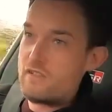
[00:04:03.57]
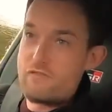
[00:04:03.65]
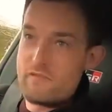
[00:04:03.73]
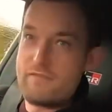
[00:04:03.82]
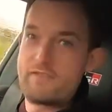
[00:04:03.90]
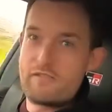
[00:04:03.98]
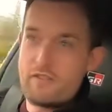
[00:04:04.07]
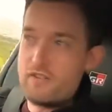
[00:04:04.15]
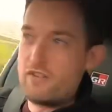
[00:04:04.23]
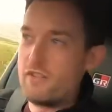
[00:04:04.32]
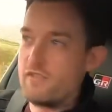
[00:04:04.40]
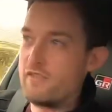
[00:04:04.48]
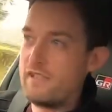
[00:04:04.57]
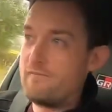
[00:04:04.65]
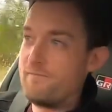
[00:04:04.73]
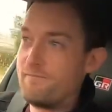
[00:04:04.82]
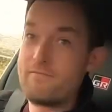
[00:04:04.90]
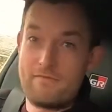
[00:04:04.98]
drift around the country,
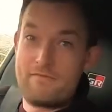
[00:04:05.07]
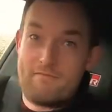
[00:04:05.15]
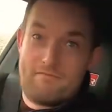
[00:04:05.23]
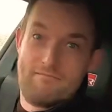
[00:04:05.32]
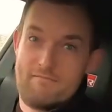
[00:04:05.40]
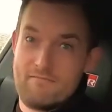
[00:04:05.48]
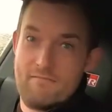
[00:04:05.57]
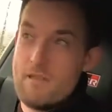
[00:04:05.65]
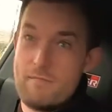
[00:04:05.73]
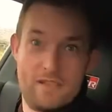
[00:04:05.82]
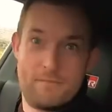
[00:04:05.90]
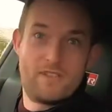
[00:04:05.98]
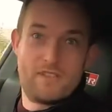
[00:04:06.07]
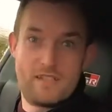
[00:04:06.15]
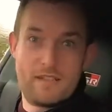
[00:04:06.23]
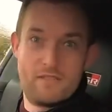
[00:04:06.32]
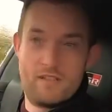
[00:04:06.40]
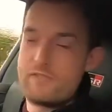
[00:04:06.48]
maybe as much as
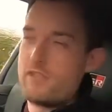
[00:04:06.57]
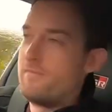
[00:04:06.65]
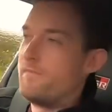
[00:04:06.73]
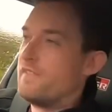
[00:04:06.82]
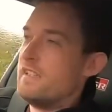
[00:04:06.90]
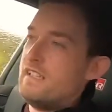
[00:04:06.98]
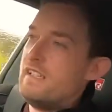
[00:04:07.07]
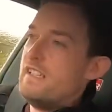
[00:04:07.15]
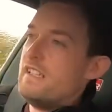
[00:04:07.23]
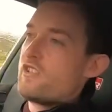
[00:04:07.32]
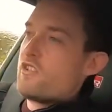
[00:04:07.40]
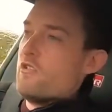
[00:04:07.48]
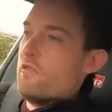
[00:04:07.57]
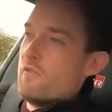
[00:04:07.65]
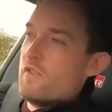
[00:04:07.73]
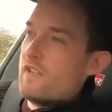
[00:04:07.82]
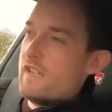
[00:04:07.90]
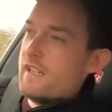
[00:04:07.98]
I would love to. So